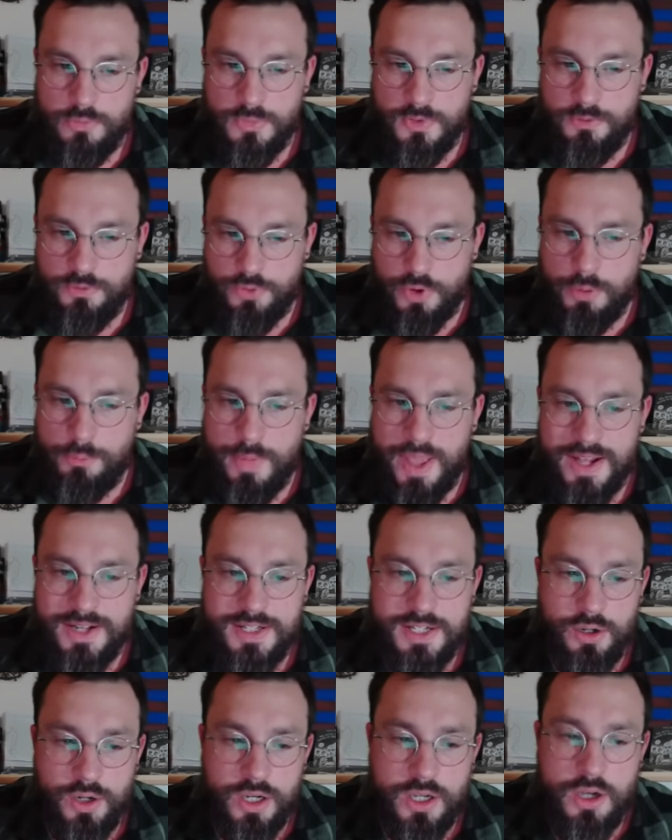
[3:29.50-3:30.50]
from Matt
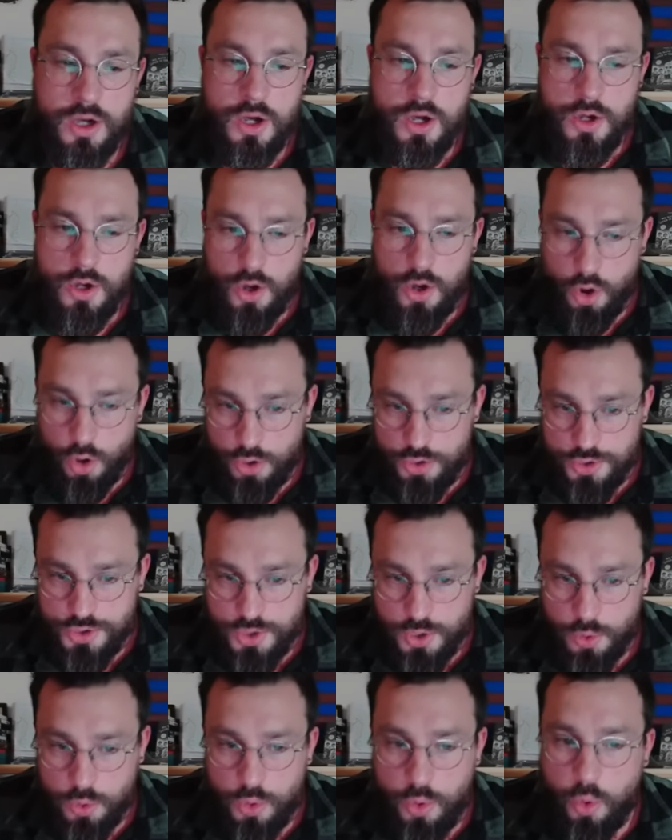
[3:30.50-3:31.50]
Derrick.
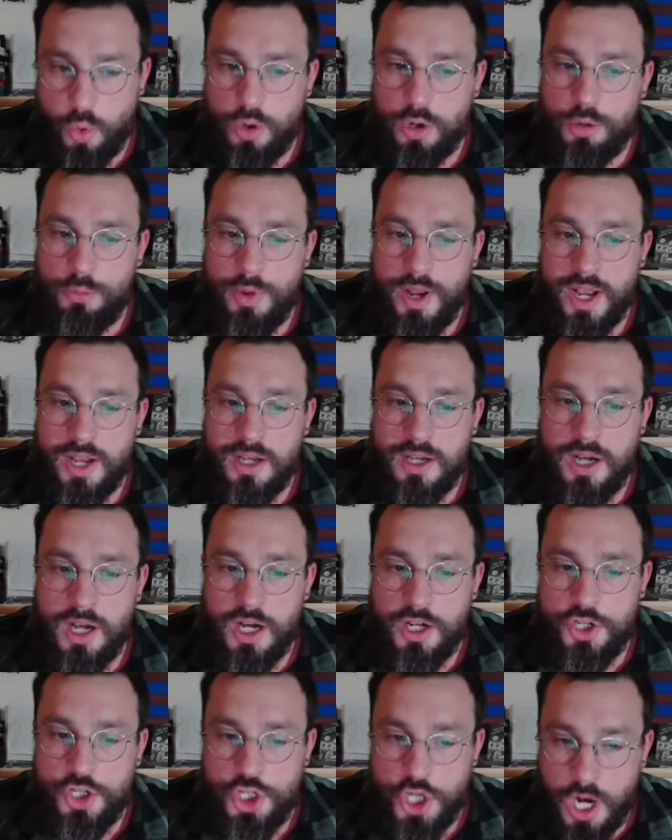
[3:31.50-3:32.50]
Also, cornerback
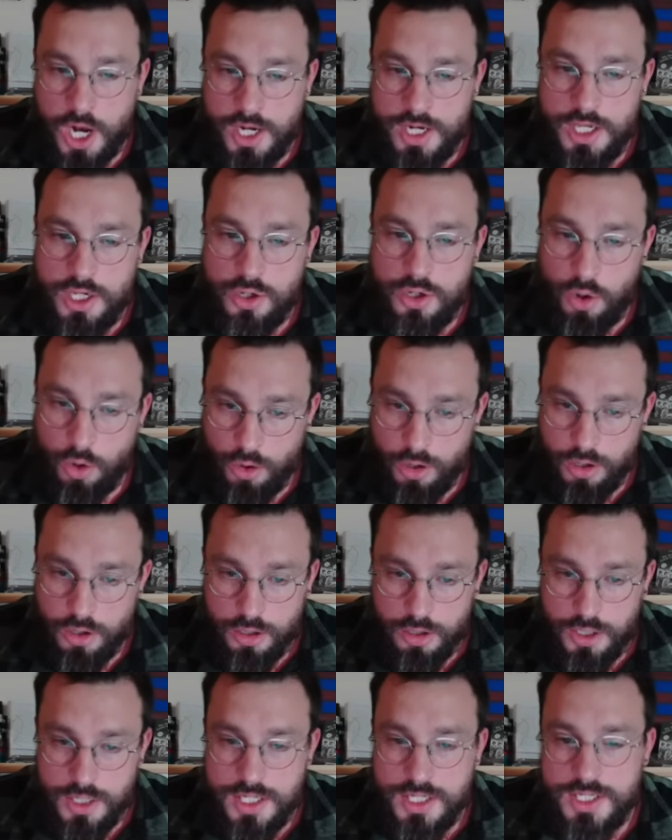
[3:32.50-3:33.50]
Ajani
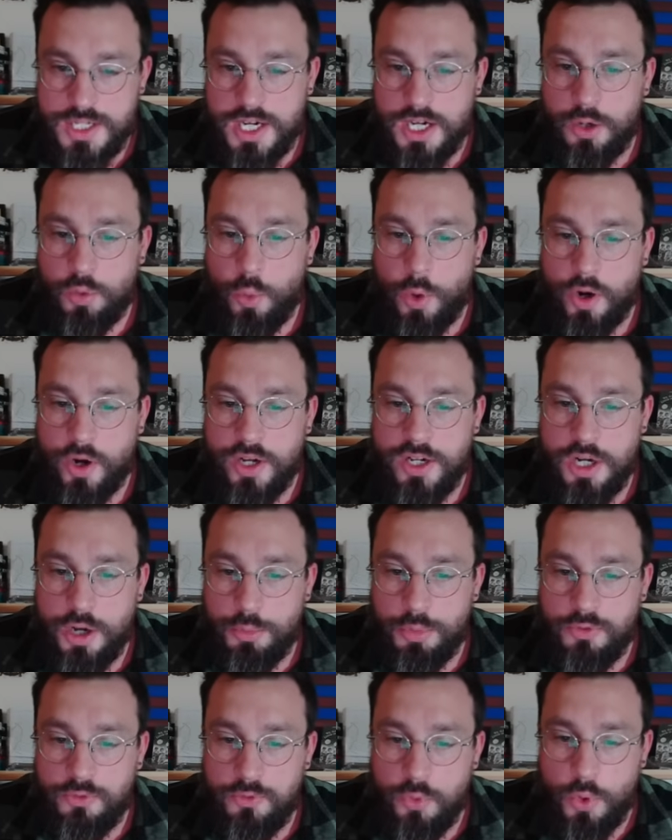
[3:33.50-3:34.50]
Carter is here wearing
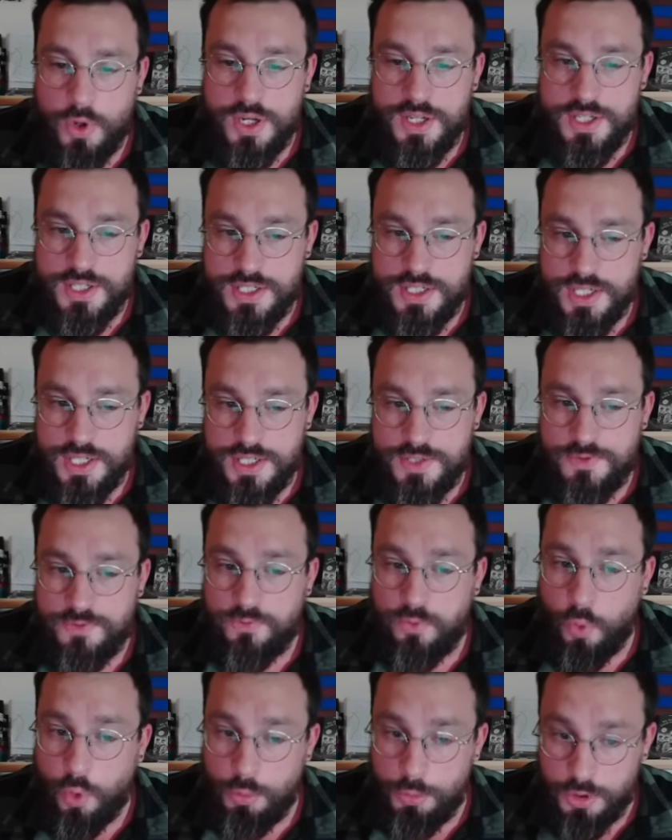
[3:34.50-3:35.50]
number 46,
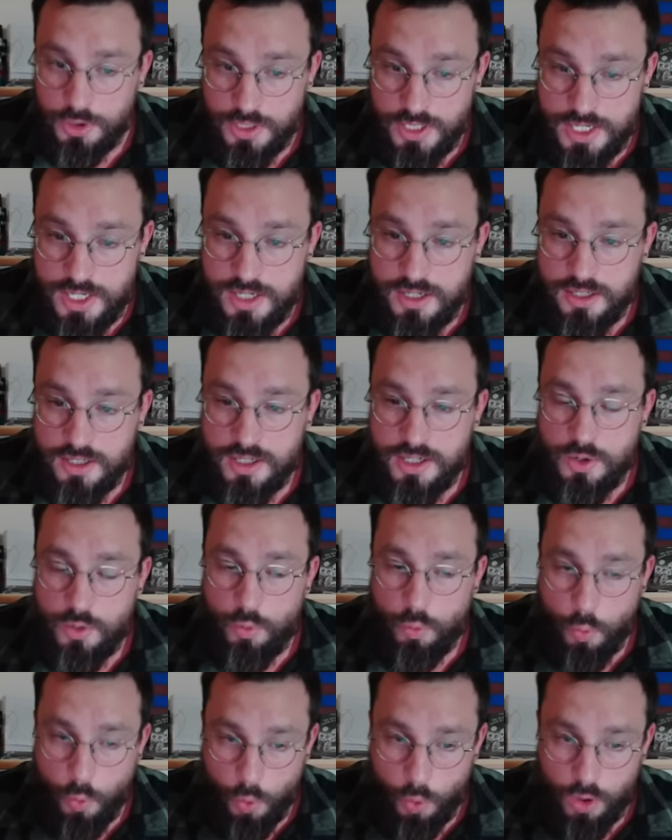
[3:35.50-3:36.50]
formerly
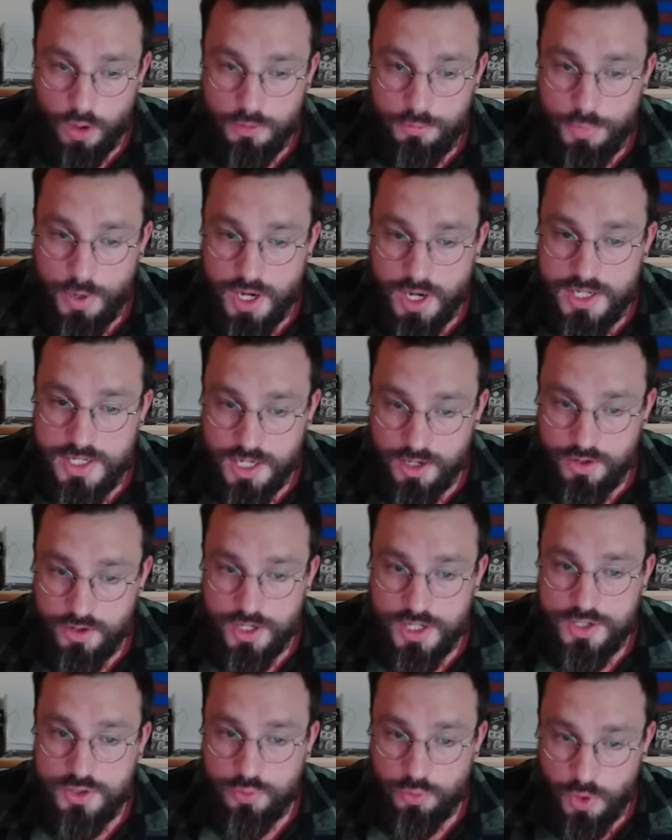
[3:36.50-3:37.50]
worn by
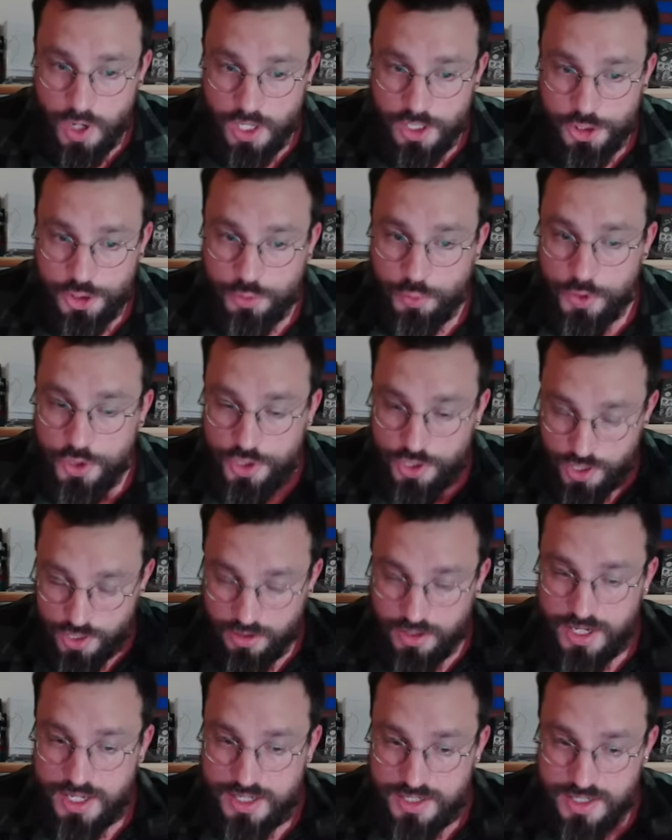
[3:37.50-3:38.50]
Darius Rush, which
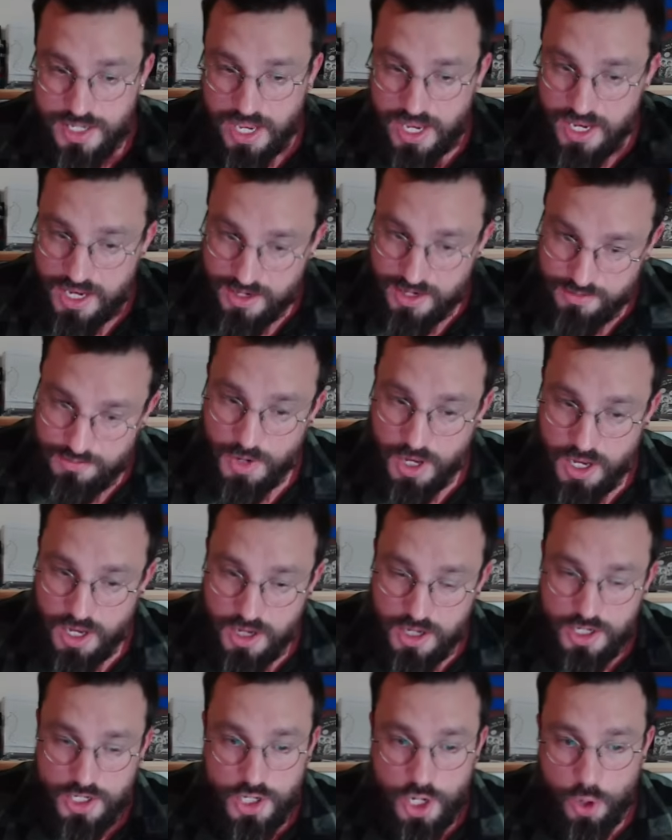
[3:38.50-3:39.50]
there is a
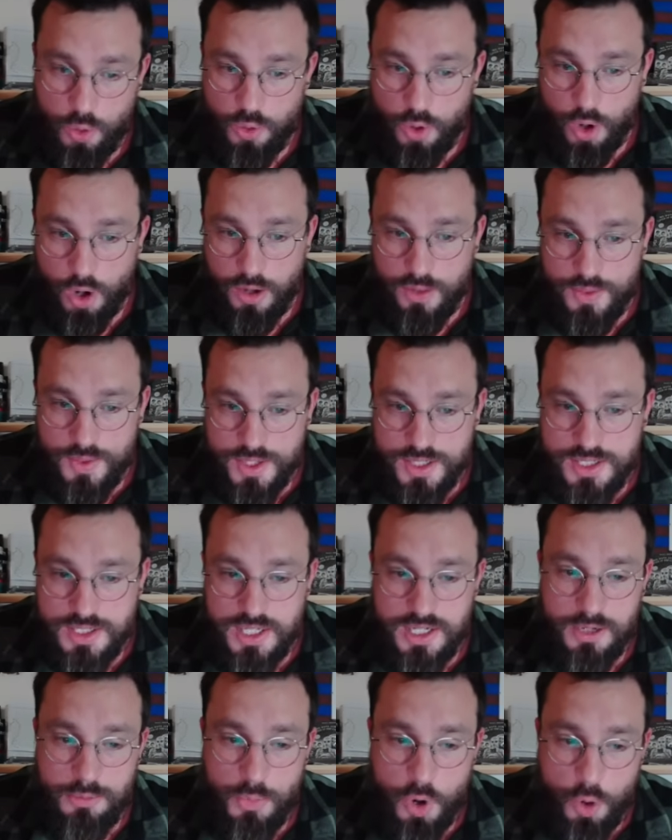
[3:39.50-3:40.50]
note on this
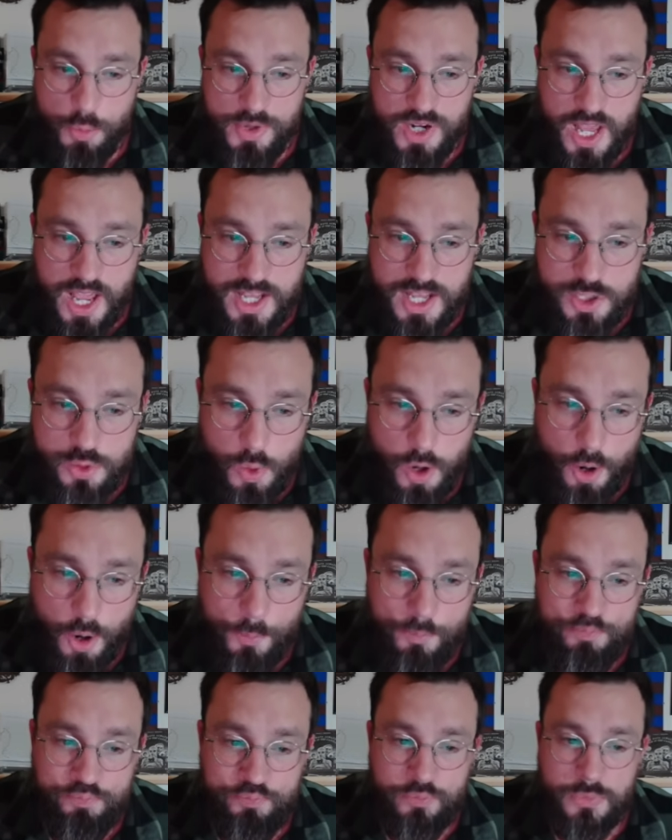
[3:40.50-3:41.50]
in a moment as
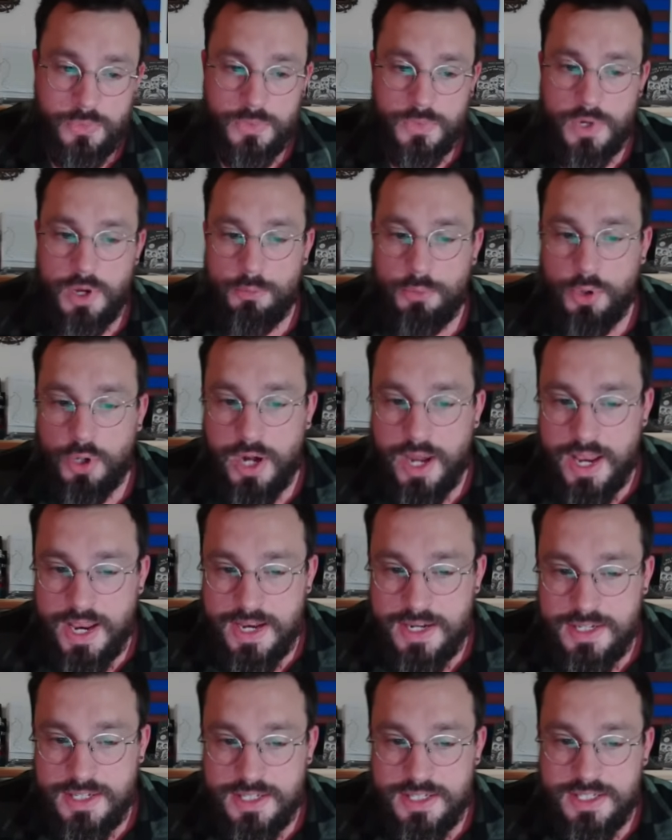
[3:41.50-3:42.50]
well. Number
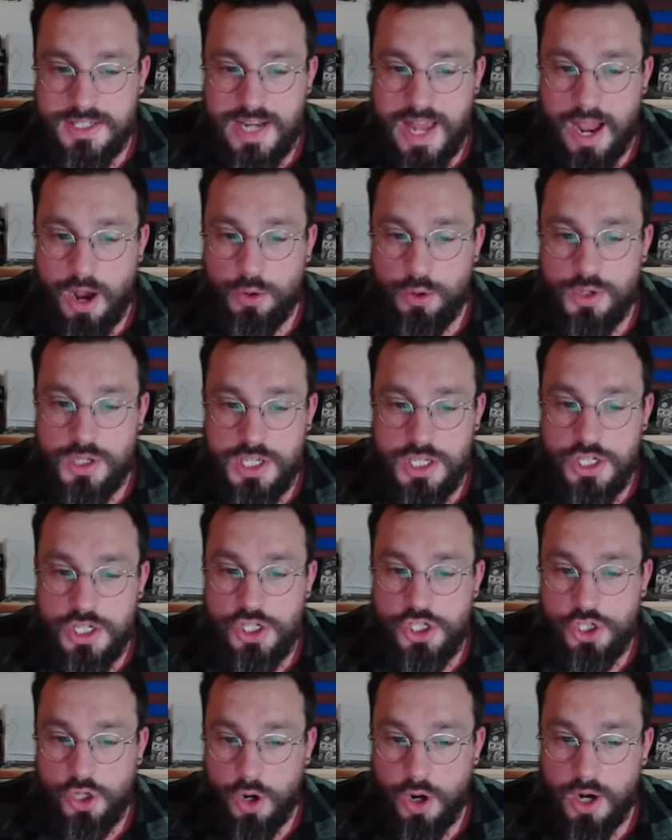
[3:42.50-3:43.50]
8 is now
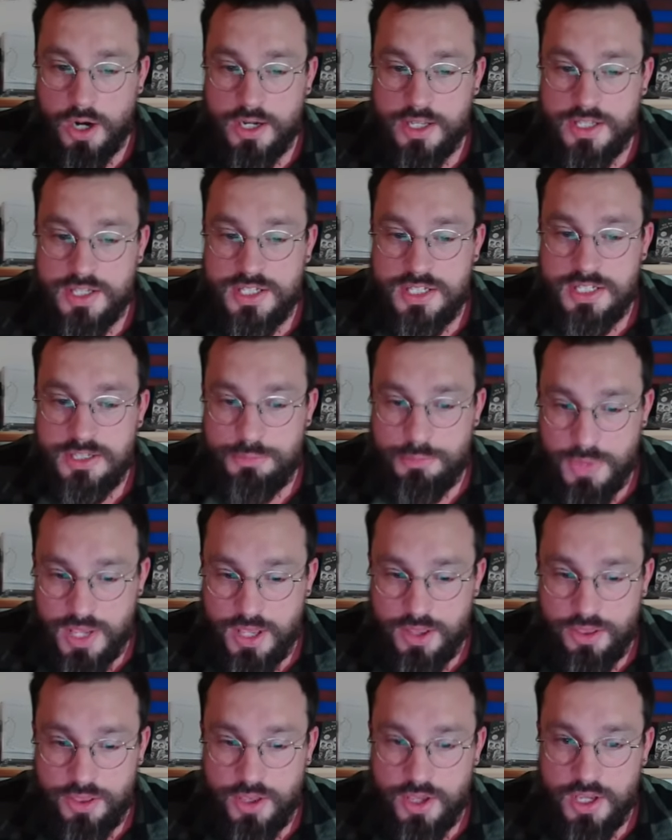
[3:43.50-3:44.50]
Keyshawn
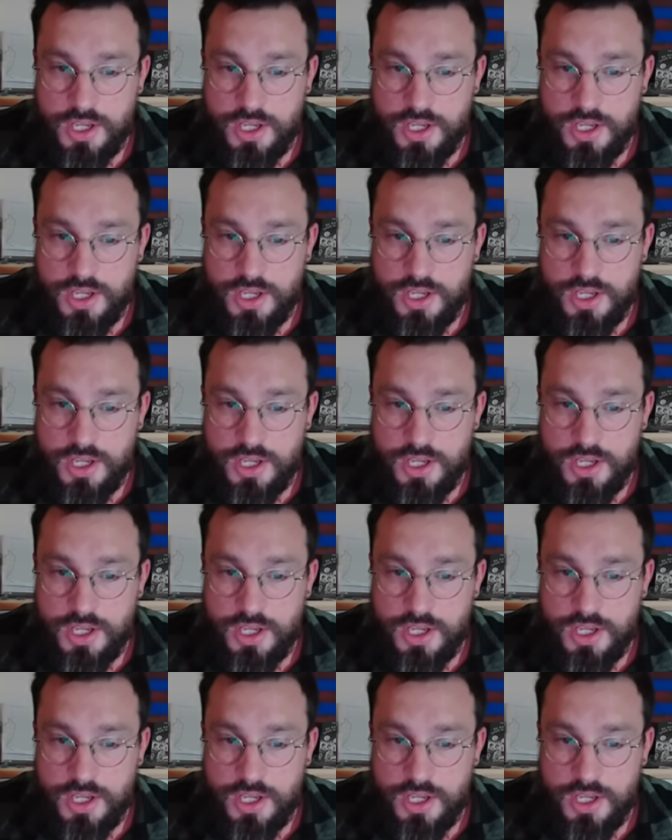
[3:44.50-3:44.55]
Smith.